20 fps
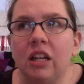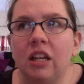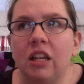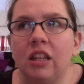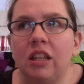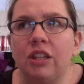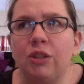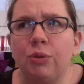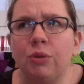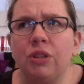
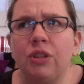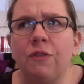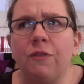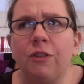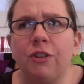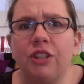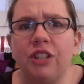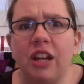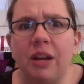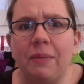this was the
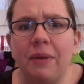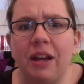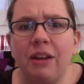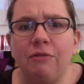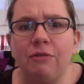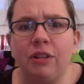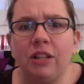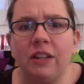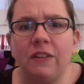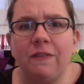first time I had
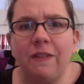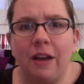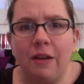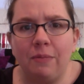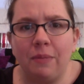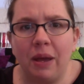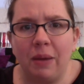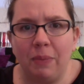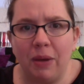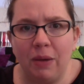really found
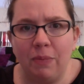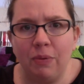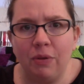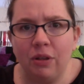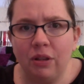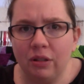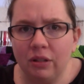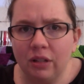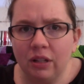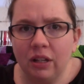my
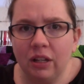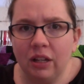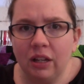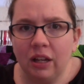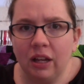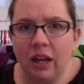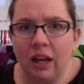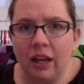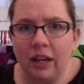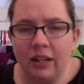people,
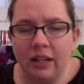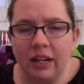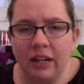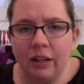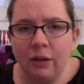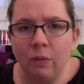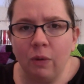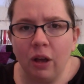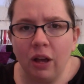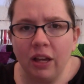
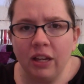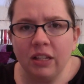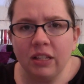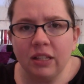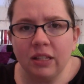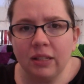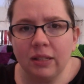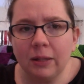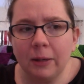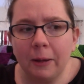
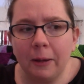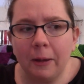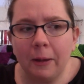knitting-wise,